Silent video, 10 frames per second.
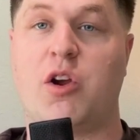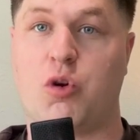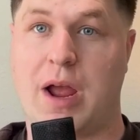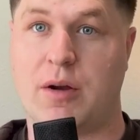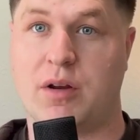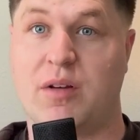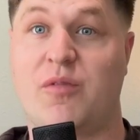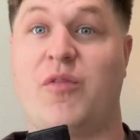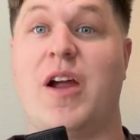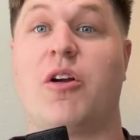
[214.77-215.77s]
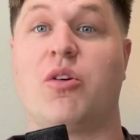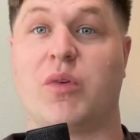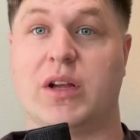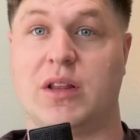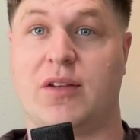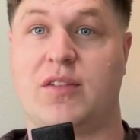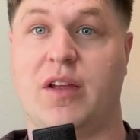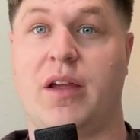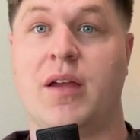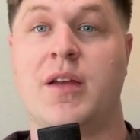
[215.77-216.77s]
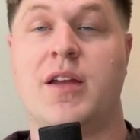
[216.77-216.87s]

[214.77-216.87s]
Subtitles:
grounded, very realistic